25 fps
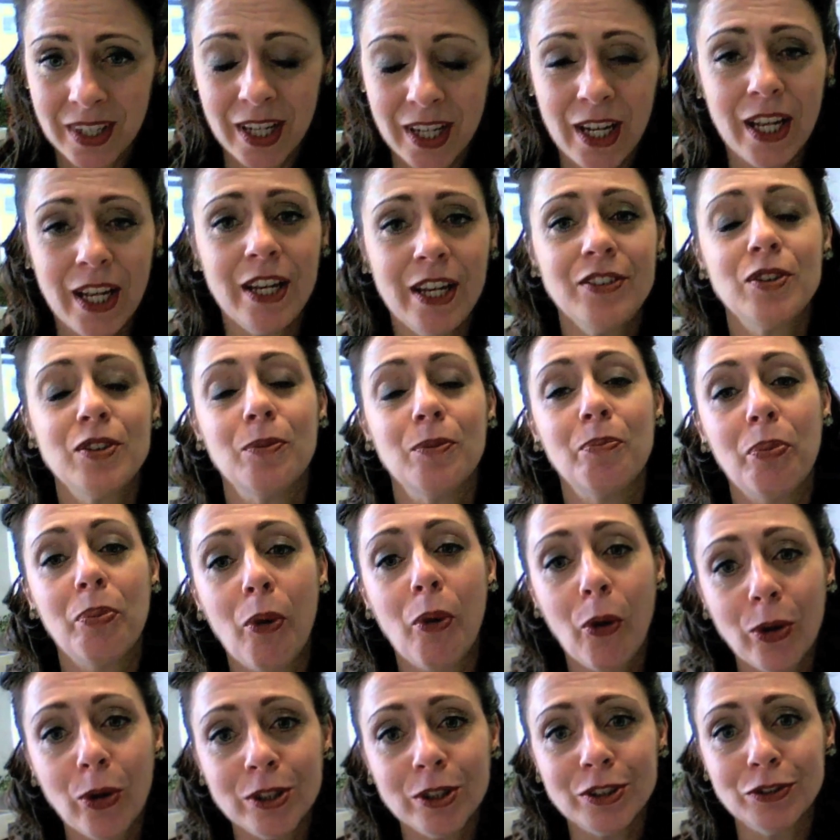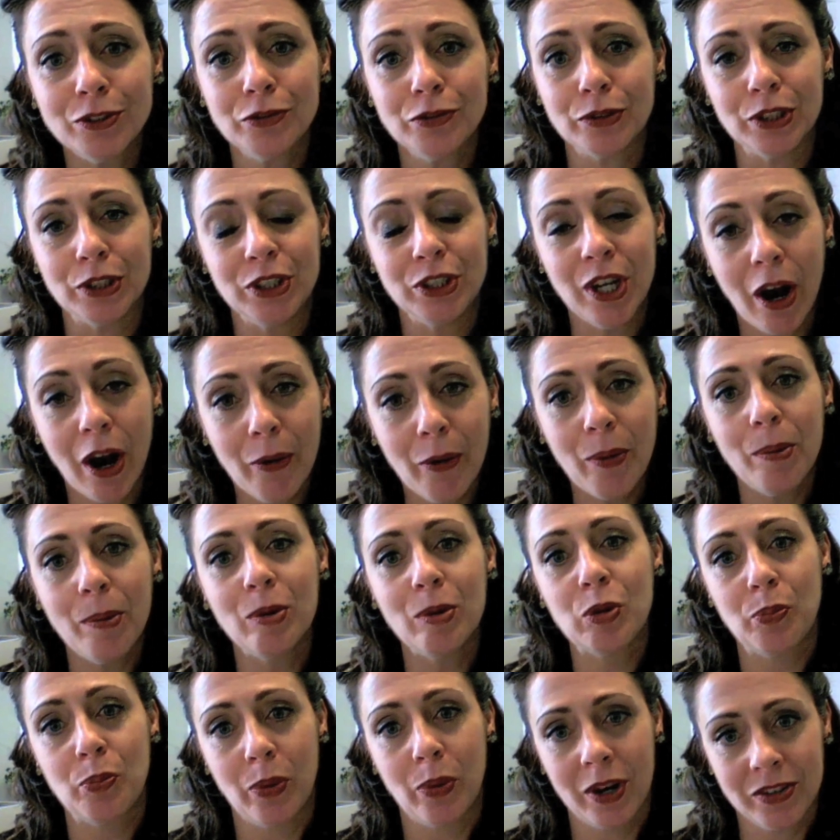It is important for young women
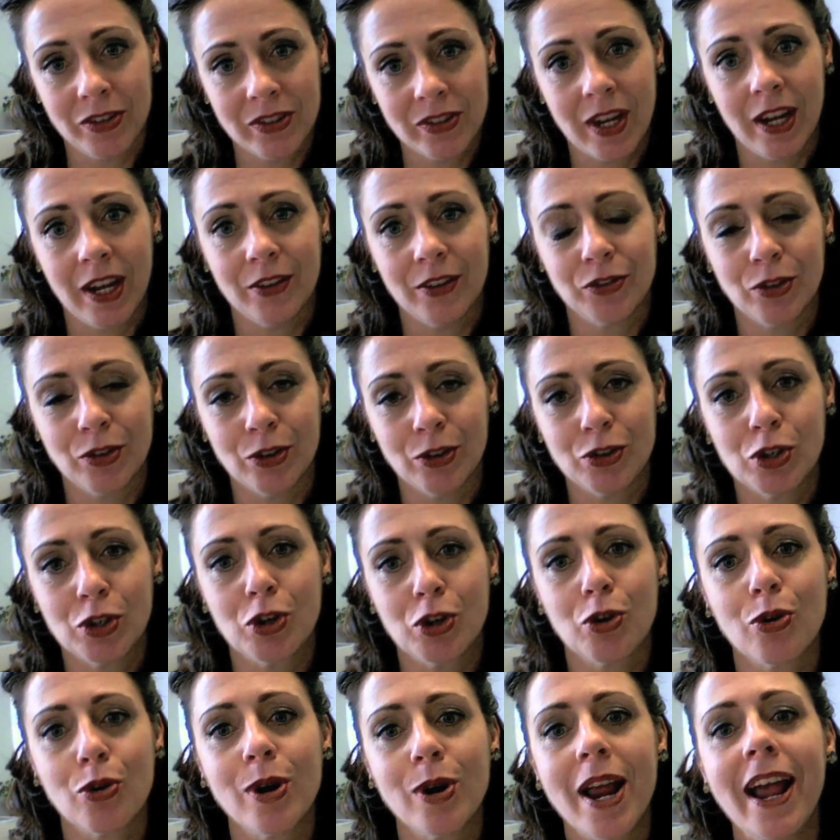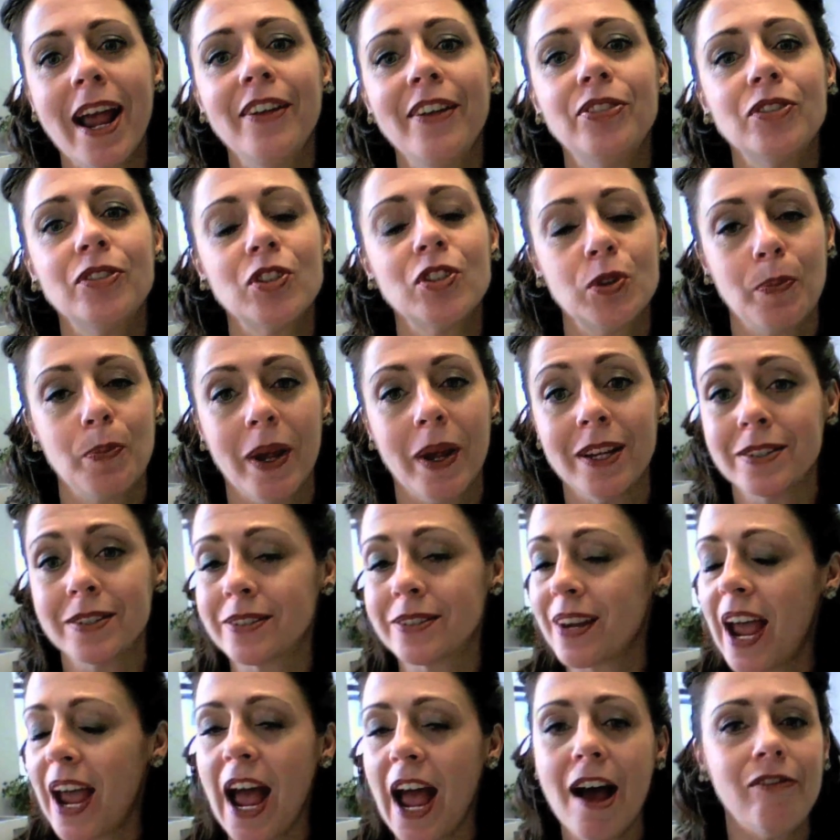with breast cancer to create the space
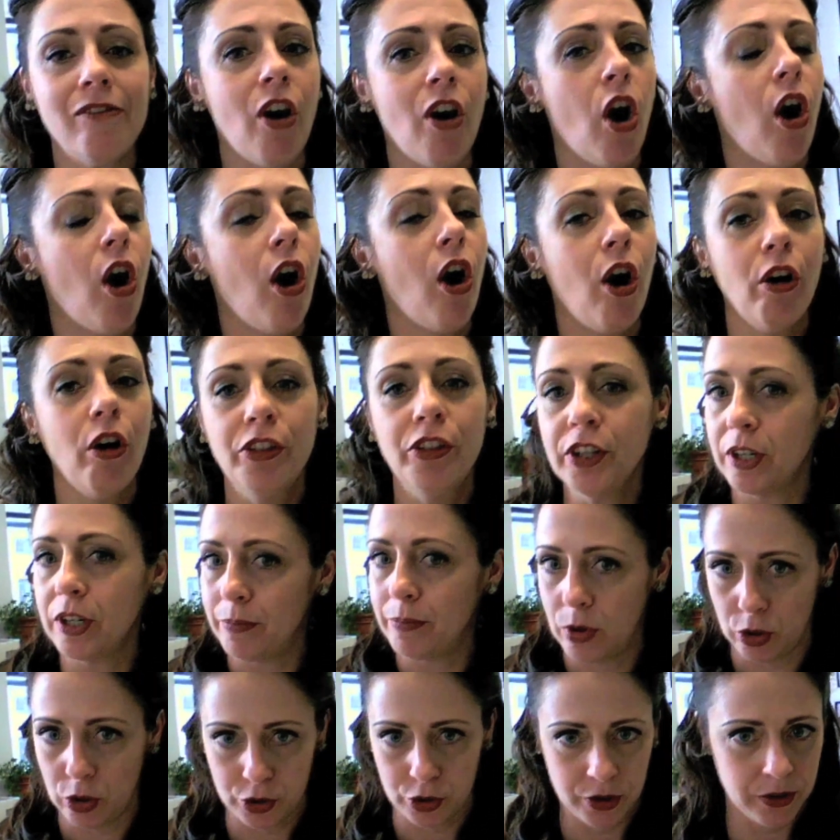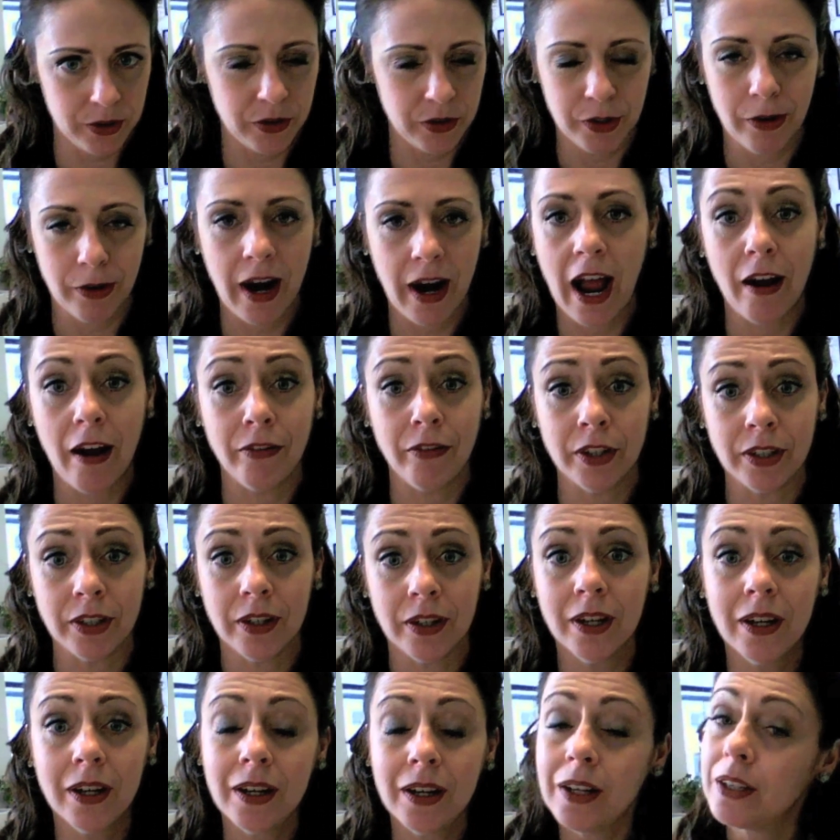to have all the emotions they're having,
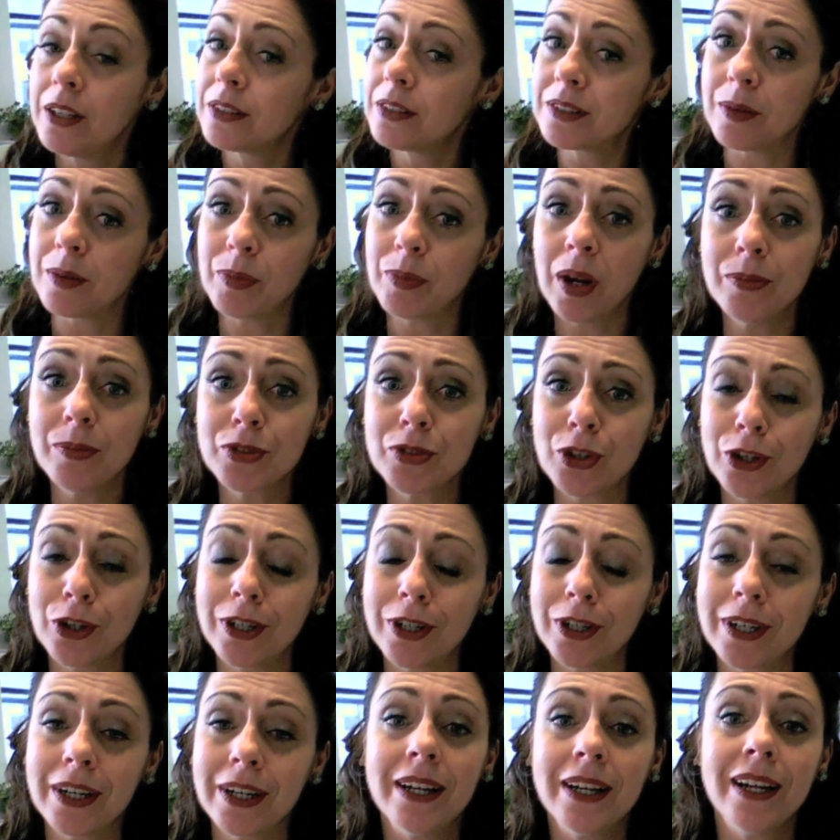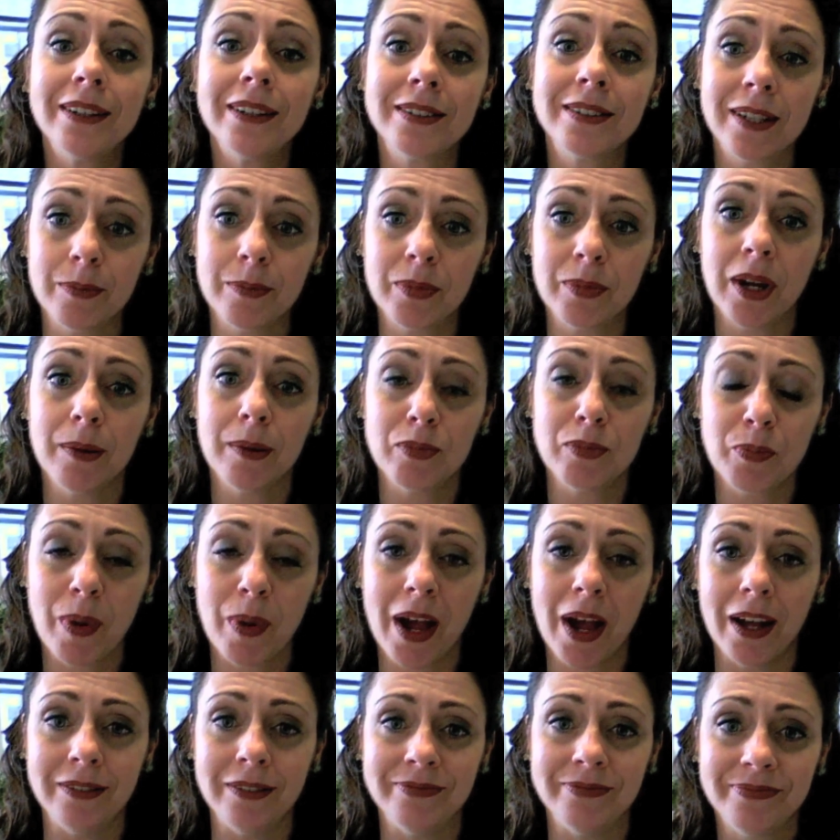sometimes good and sometimes
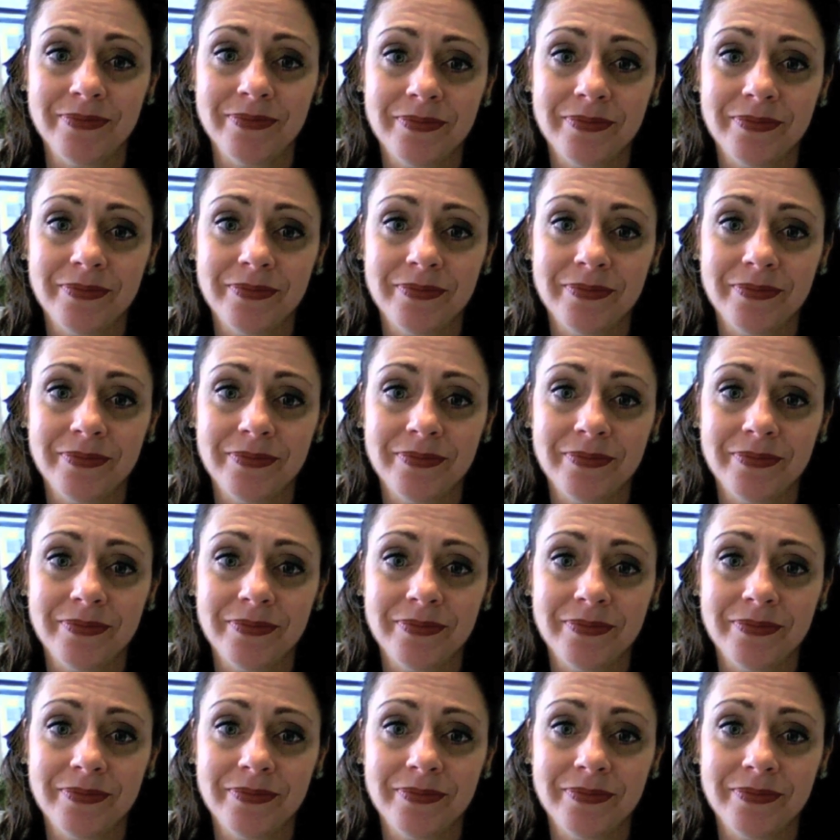bad.